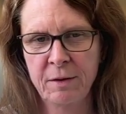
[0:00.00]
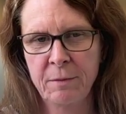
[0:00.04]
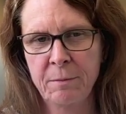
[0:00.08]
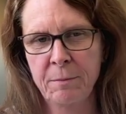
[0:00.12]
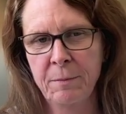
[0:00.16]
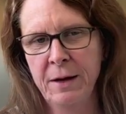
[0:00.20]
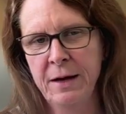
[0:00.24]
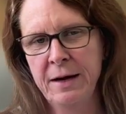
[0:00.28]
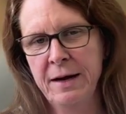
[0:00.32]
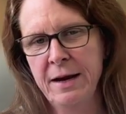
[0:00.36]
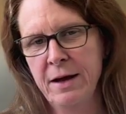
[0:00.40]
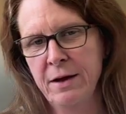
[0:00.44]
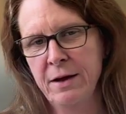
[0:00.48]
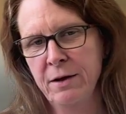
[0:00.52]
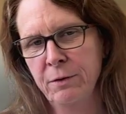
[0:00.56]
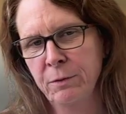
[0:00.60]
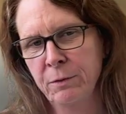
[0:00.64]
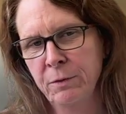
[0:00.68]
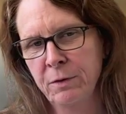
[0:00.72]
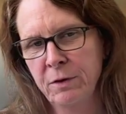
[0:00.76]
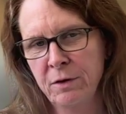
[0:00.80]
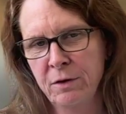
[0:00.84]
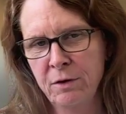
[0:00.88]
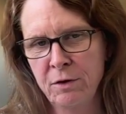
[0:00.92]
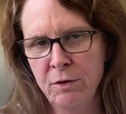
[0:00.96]
And by
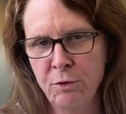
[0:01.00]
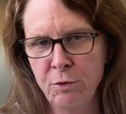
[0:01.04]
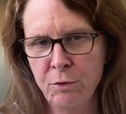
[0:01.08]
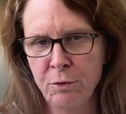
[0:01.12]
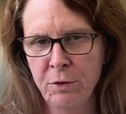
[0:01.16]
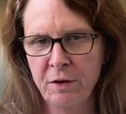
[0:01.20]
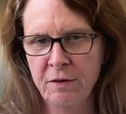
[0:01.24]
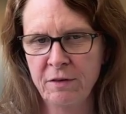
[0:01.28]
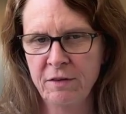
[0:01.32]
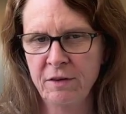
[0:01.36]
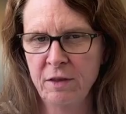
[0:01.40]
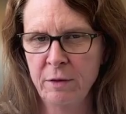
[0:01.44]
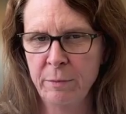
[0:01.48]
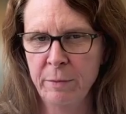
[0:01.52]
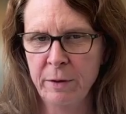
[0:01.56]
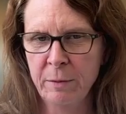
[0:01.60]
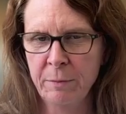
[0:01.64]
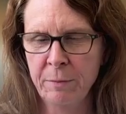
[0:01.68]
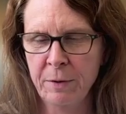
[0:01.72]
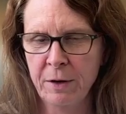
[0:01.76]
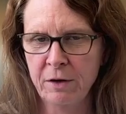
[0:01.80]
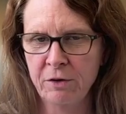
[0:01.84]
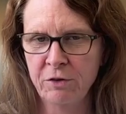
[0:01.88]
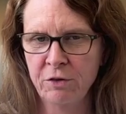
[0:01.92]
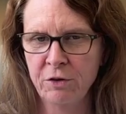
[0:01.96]
now, you can see the
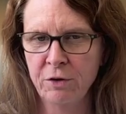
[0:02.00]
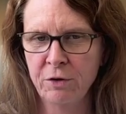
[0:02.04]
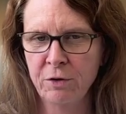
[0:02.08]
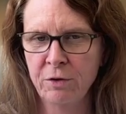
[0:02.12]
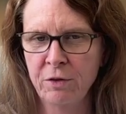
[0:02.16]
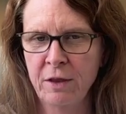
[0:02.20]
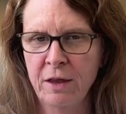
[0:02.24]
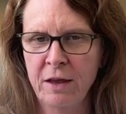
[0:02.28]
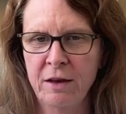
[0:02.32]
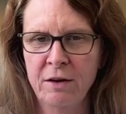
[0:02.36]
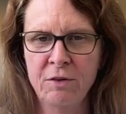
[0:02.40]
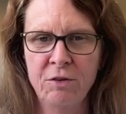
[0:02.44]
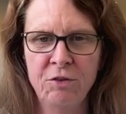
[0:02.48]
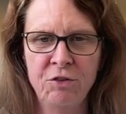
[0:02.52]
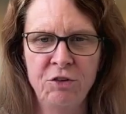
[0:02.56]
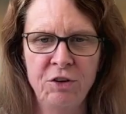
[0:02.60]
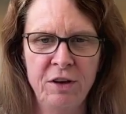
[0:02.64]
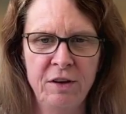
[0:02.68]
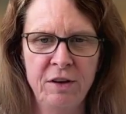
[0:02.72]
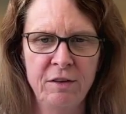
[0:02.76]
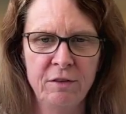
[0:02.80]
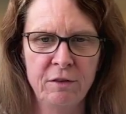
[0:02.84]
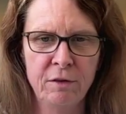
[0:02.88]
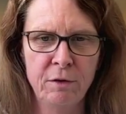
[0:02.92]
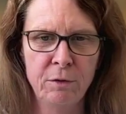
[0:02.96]
big picture that
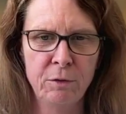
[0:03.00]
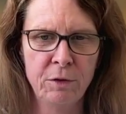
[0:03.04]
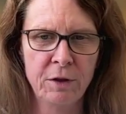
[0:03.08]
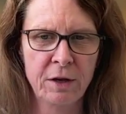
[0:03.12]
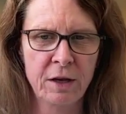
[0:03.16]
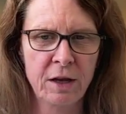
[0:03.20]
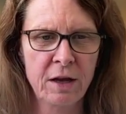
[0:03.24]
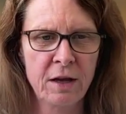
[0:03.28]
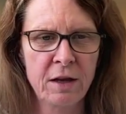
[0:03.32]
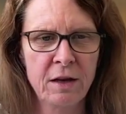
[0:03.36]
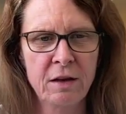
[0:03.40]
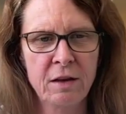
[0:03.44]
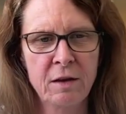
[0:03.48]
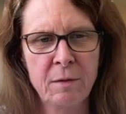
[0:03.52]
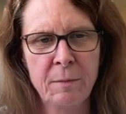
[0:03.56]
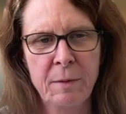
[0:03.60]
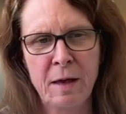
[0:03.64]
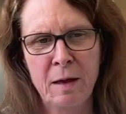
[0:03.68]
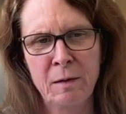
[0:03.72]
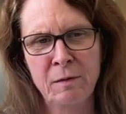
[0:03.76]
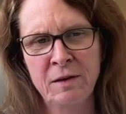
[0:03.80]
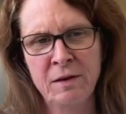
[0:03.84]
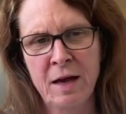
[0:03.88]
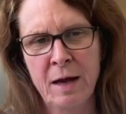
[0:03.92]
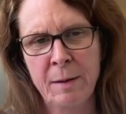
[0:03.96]
genes load the gun, the
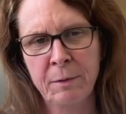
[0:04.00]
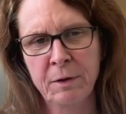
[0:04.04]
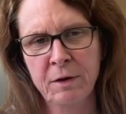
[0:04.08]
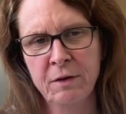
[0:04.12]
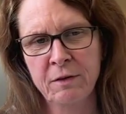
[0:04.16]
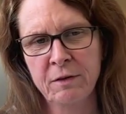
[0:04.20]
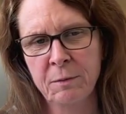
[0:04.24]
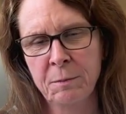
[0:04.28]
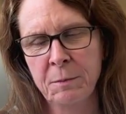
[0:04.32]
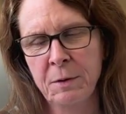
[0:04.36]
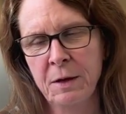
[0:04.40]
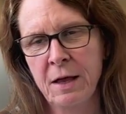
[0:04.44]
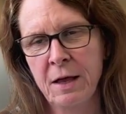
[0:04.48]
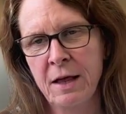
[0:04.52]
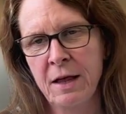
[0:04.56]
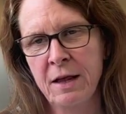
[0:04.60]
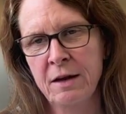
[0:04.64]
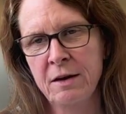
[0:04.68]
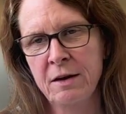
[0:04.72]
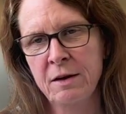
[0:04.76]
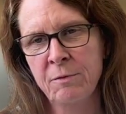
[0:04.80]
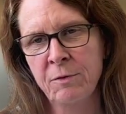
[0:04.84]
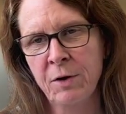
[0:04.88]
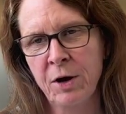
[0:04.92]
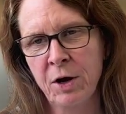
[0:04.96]
metabolism
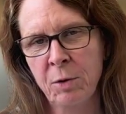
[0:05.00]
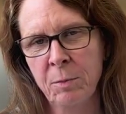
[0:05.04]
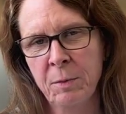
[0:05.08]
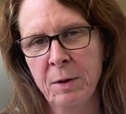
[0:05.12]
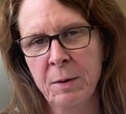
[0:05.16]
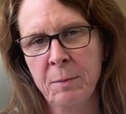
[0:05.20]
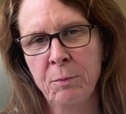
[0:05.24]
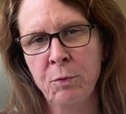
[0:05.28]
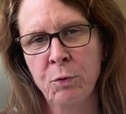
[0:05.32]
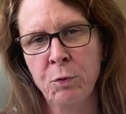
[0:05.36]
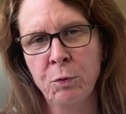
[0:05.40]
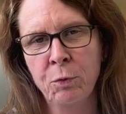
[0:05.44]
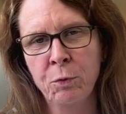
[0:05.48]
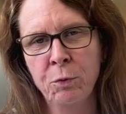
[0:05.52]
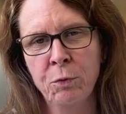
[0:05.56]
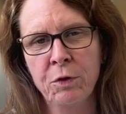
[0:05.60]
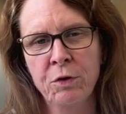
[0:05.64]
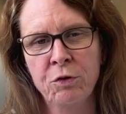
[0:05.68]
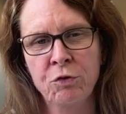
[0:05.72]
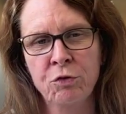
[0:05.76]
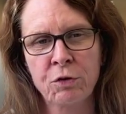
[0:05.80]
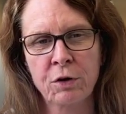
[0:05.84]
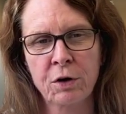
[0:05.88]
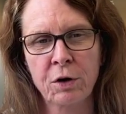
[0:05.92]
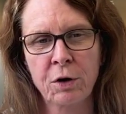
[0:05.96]
and environment pull the
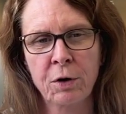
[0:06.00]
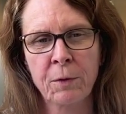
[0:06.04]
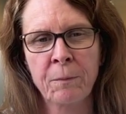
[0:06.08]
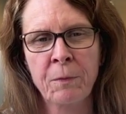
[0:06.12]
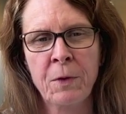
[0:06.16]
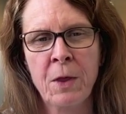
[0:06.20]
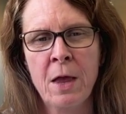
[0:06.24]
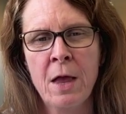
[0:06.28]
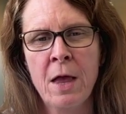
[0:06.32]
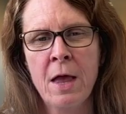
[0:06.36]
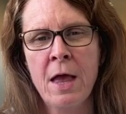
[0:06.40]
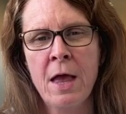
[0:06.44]
trigger.